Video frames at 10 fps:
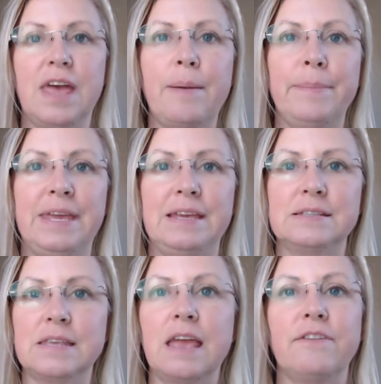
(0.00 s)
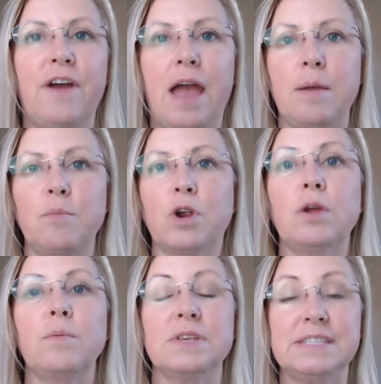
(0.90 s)
That means if I'm
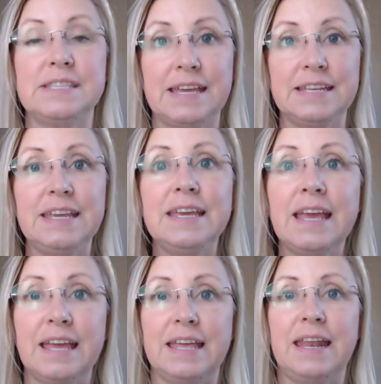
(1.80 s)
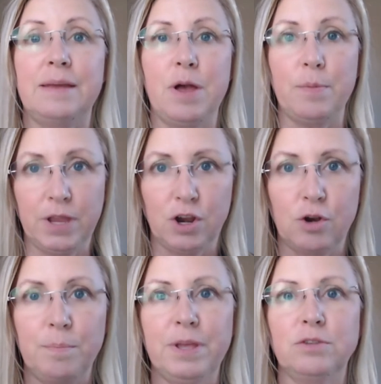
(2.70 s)
working with Sandy and I'm helping
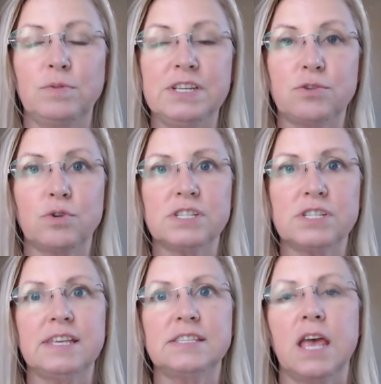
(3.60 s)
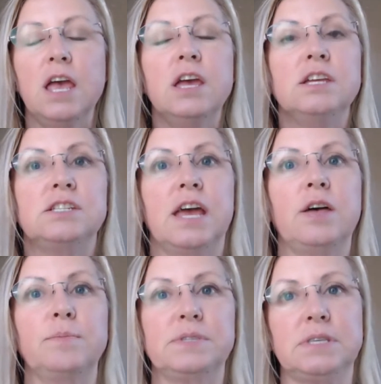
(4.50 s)
her build resources to
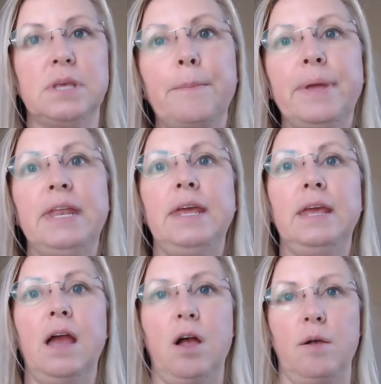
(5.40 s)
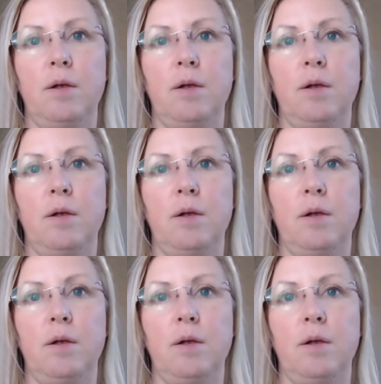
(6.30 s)
help somebody